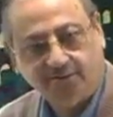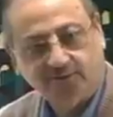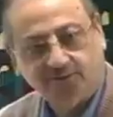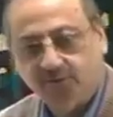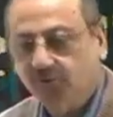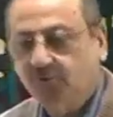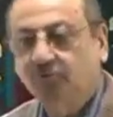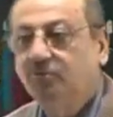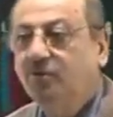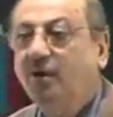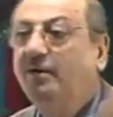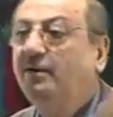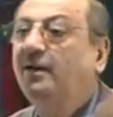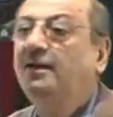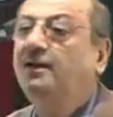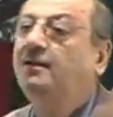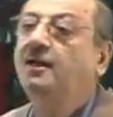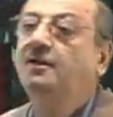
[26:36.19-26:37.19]
So do not
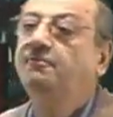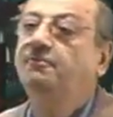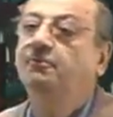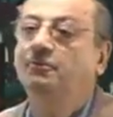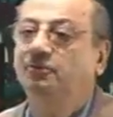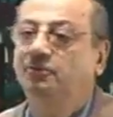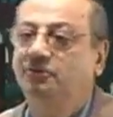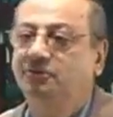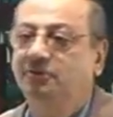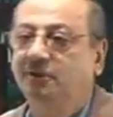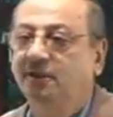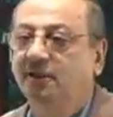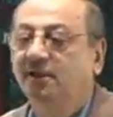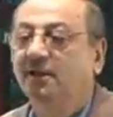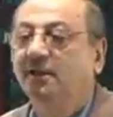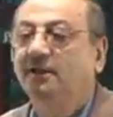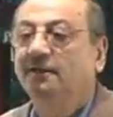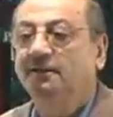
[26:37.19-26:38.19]
get confused.
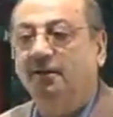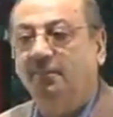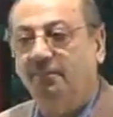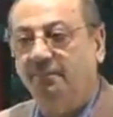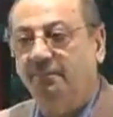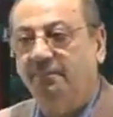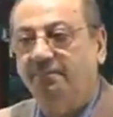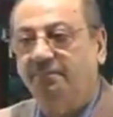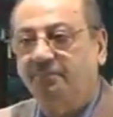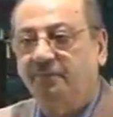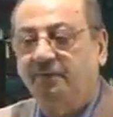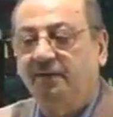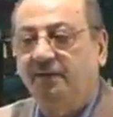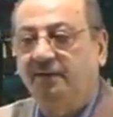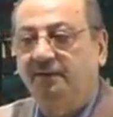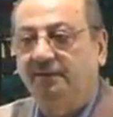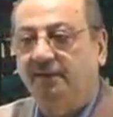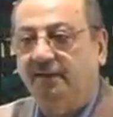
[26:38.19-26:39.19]

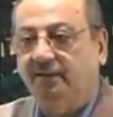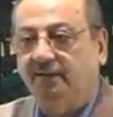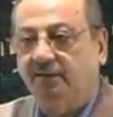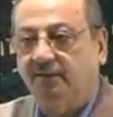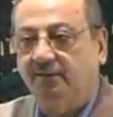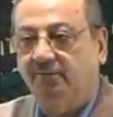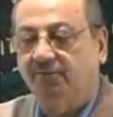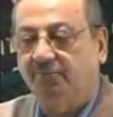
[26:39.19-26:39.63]
The